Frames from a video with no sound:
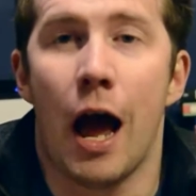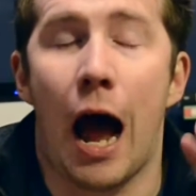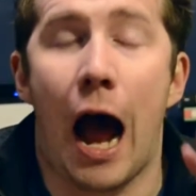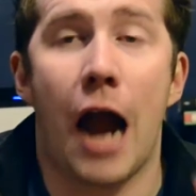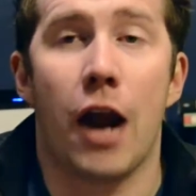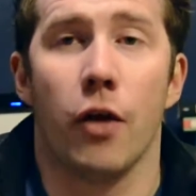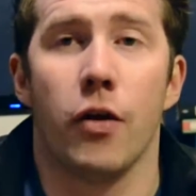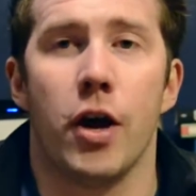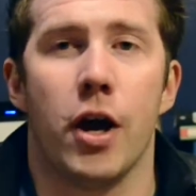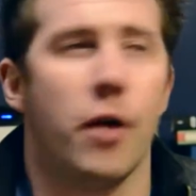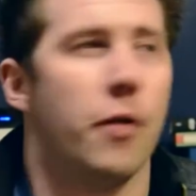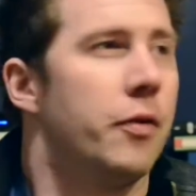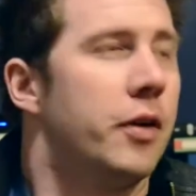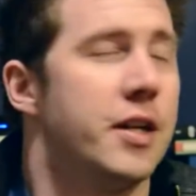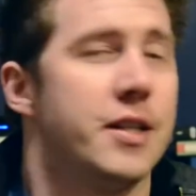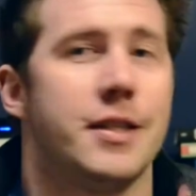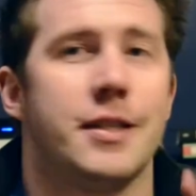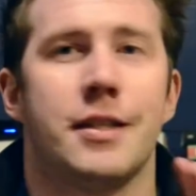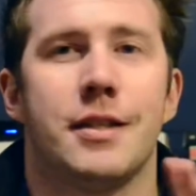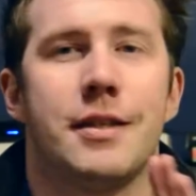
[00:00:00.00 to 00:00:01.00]
I don't know,
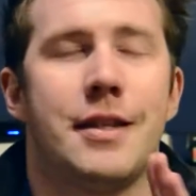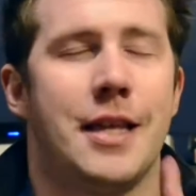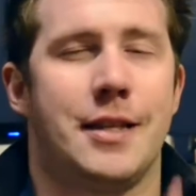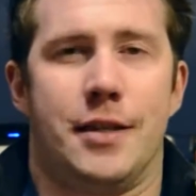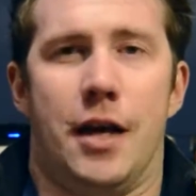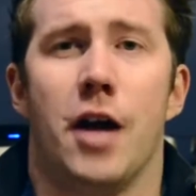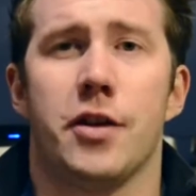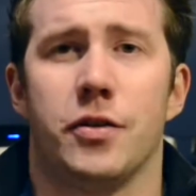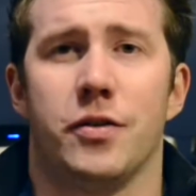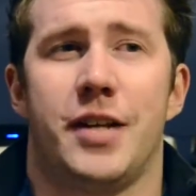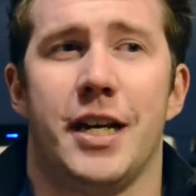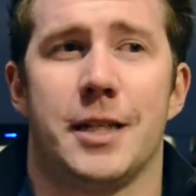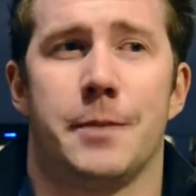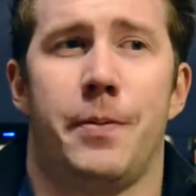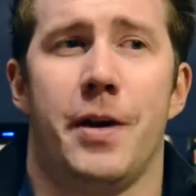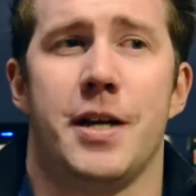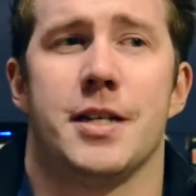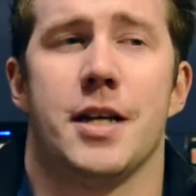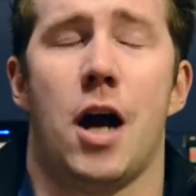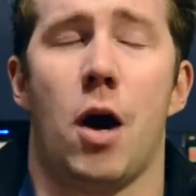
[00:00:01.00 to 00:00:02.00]
because this also takes
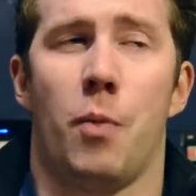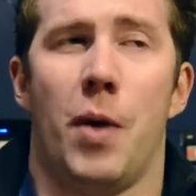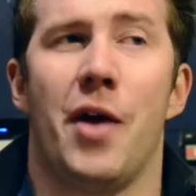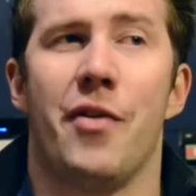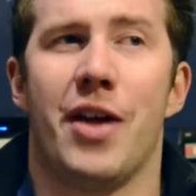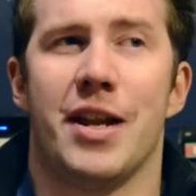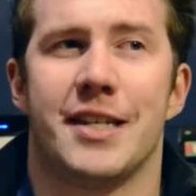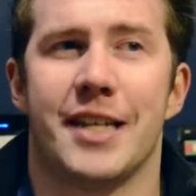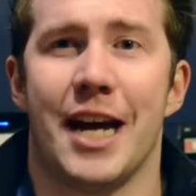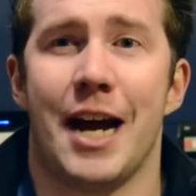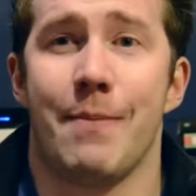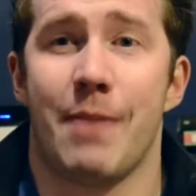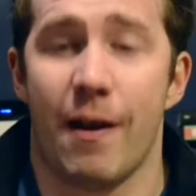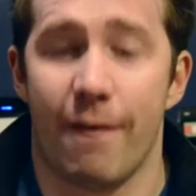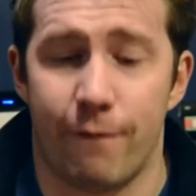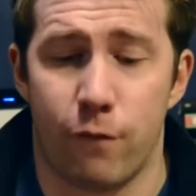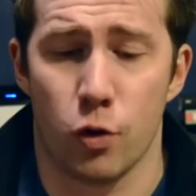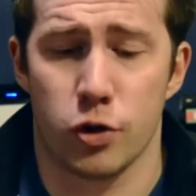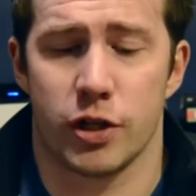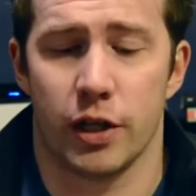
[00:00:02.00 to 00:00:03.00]
place around that time
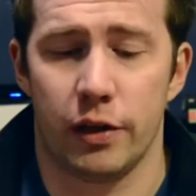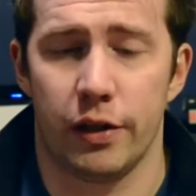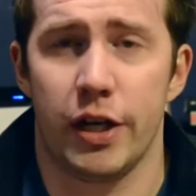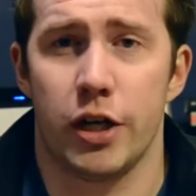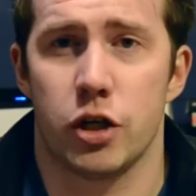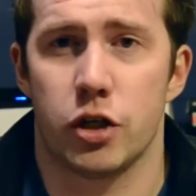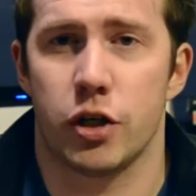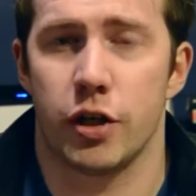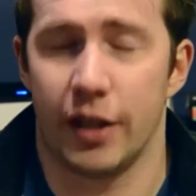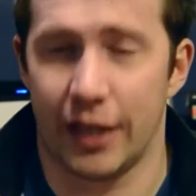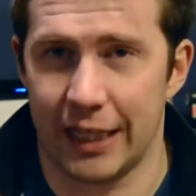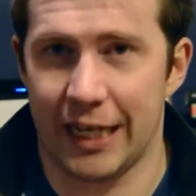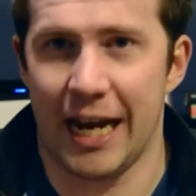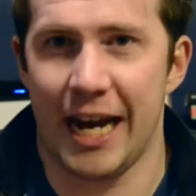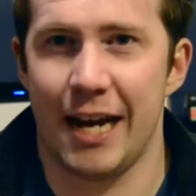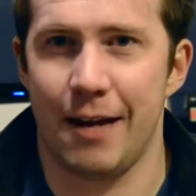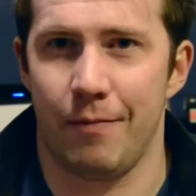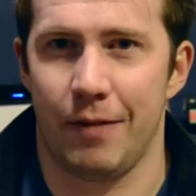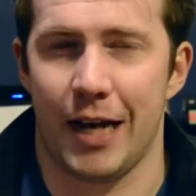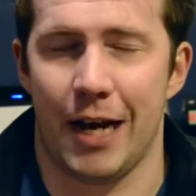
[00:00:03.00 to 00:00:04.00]
that Force Unleashed, the
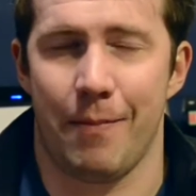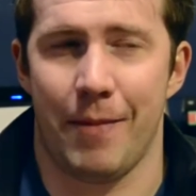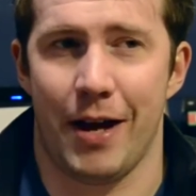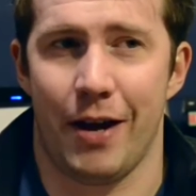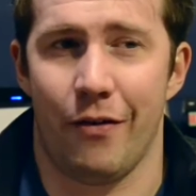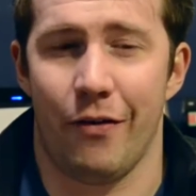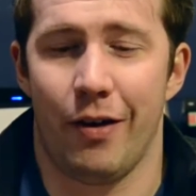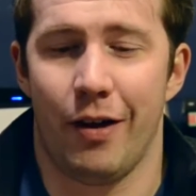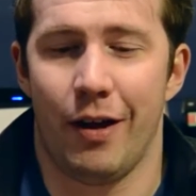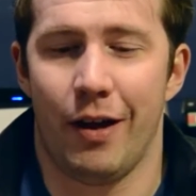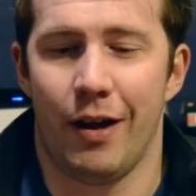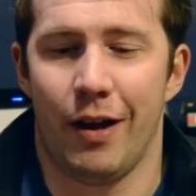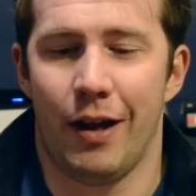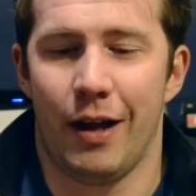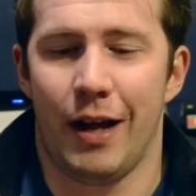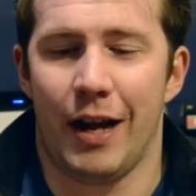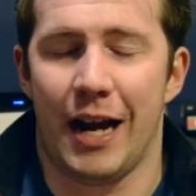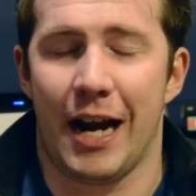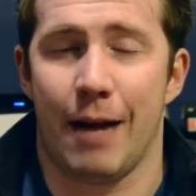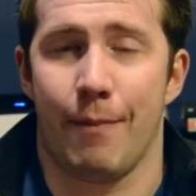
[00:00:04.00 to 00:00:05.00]
game, came out.
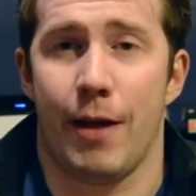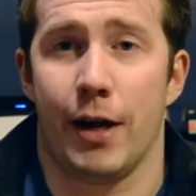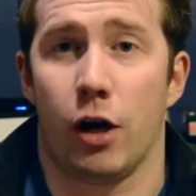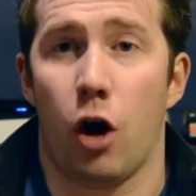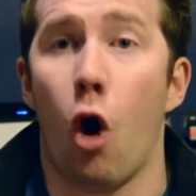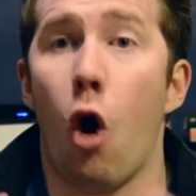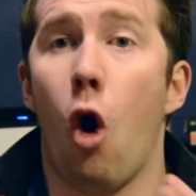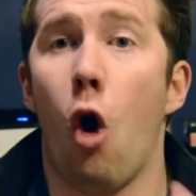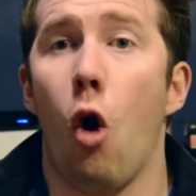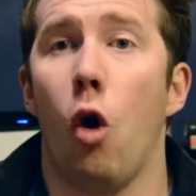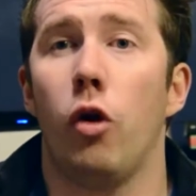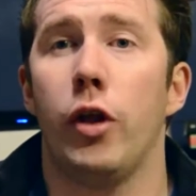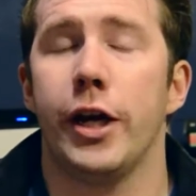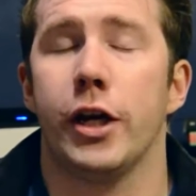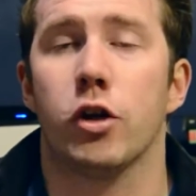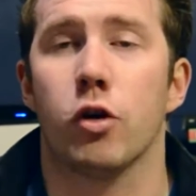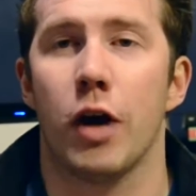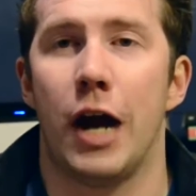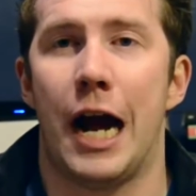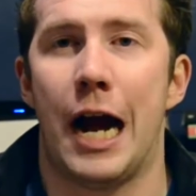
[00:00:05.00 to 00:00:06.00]
And I'm like, holy
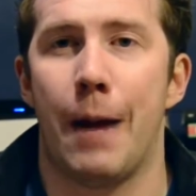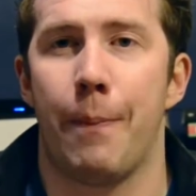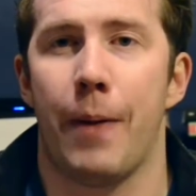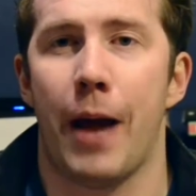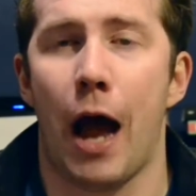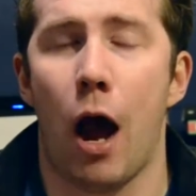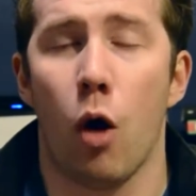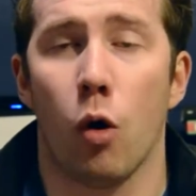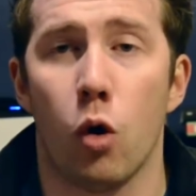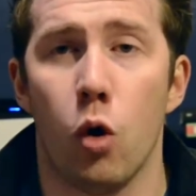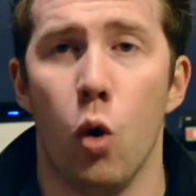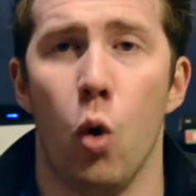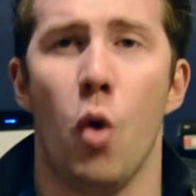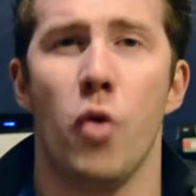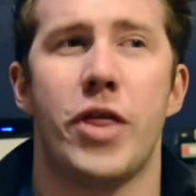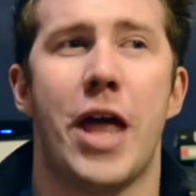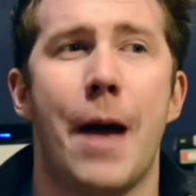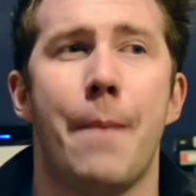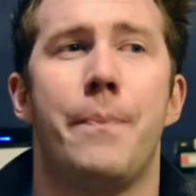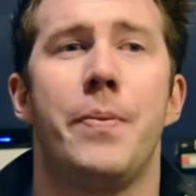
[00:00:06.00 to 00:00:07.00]
crap, how cool
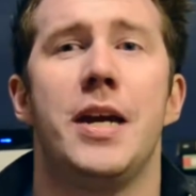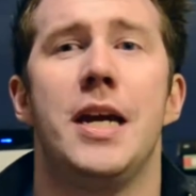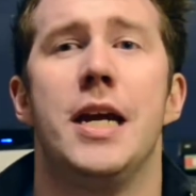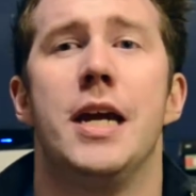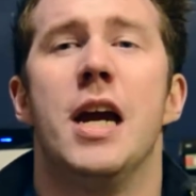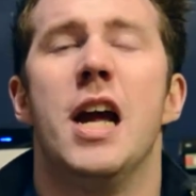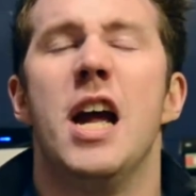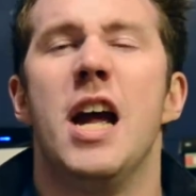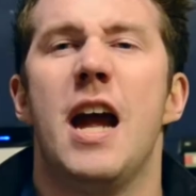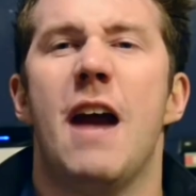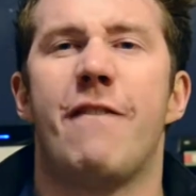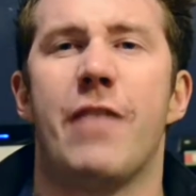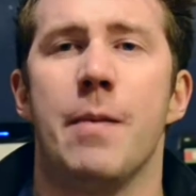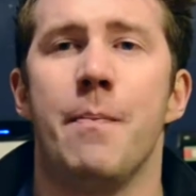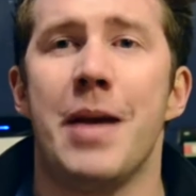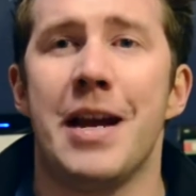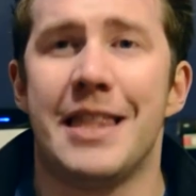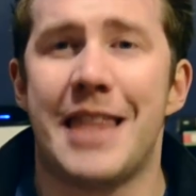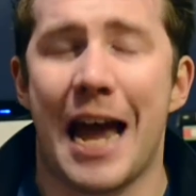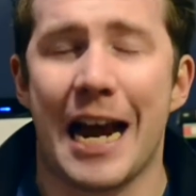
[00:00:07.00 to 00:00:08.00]
would that be if they
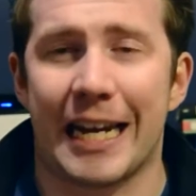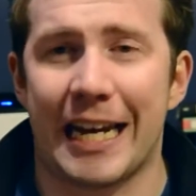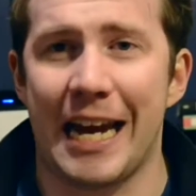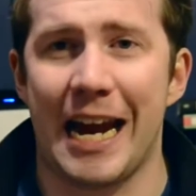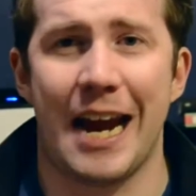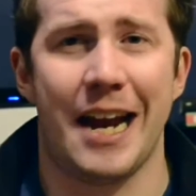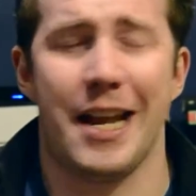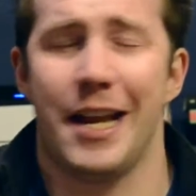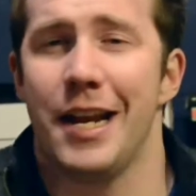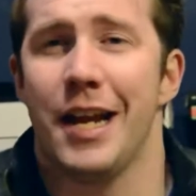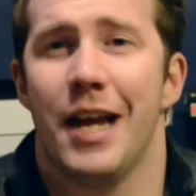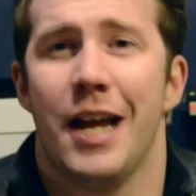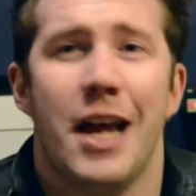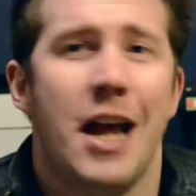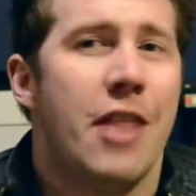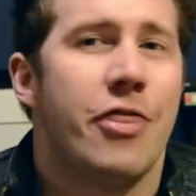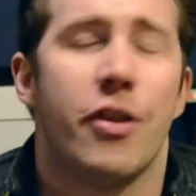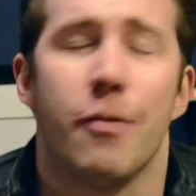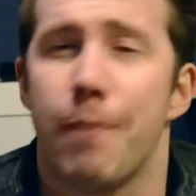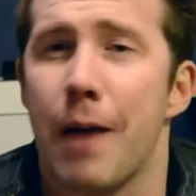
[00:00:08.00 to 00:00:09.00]
made that canon?
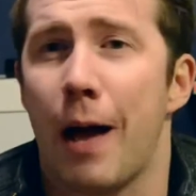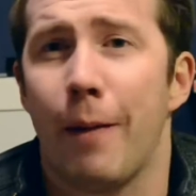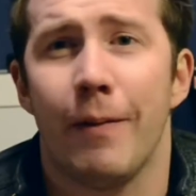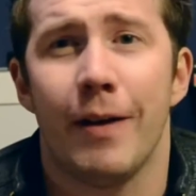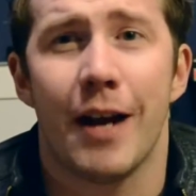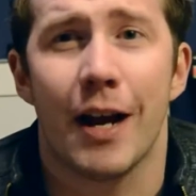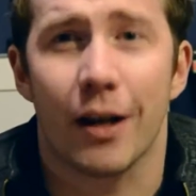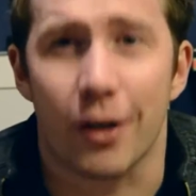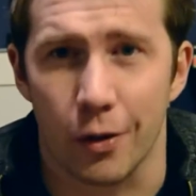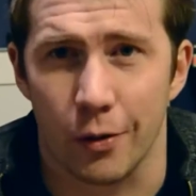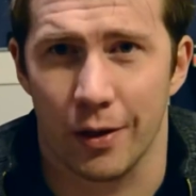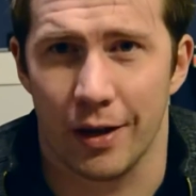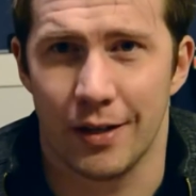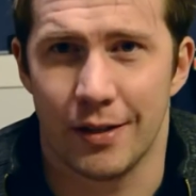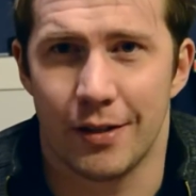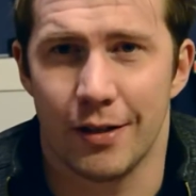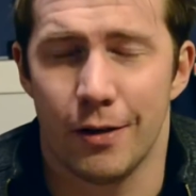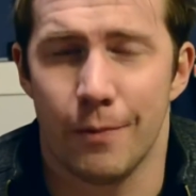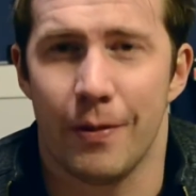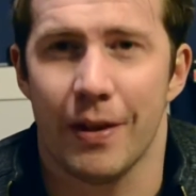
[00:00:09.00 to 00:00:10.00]
They're probably not going
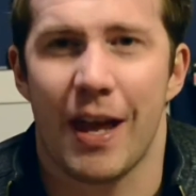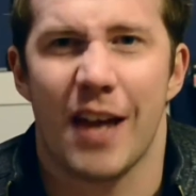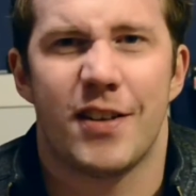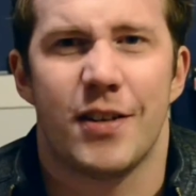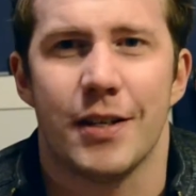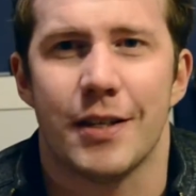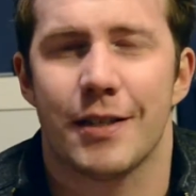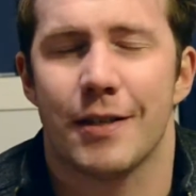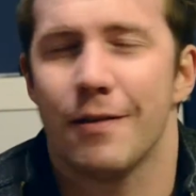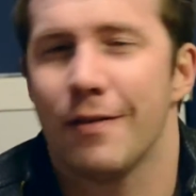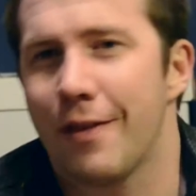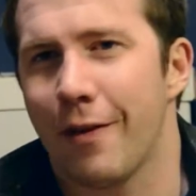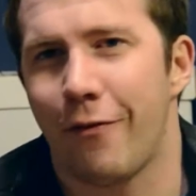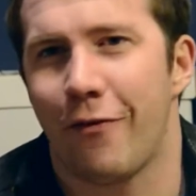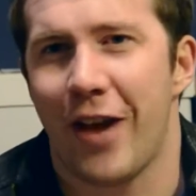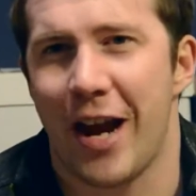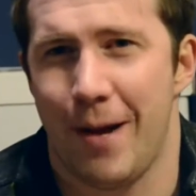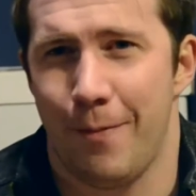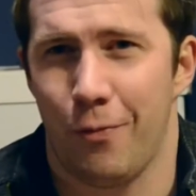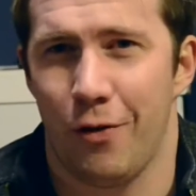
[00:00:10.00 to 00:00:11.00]
to, but that's just the
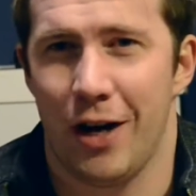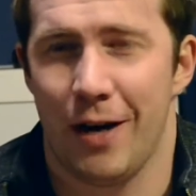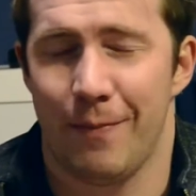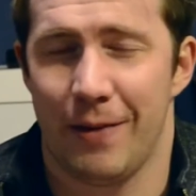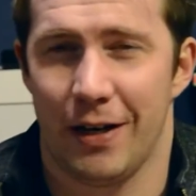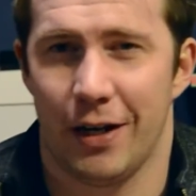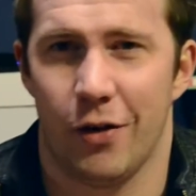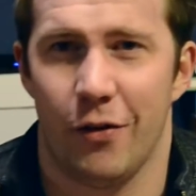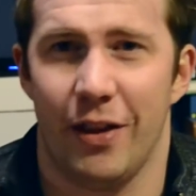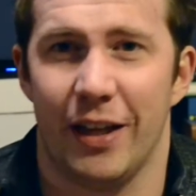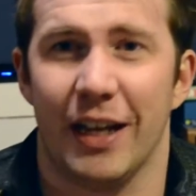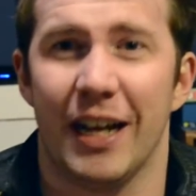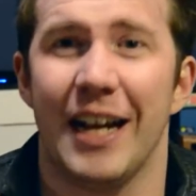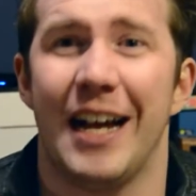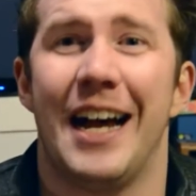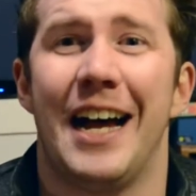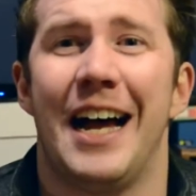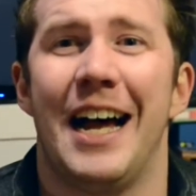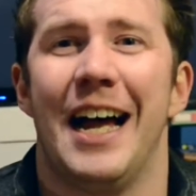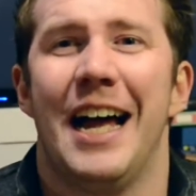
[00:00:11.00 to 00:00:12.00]
fanboy in me going like,
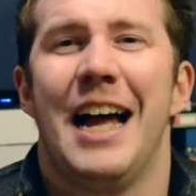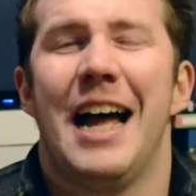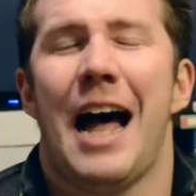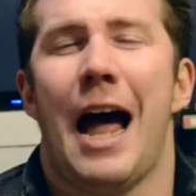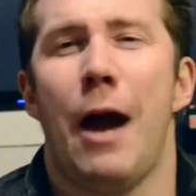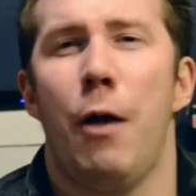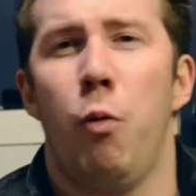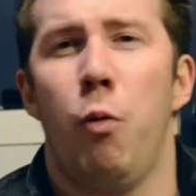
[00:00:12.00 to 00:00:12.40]
ah, I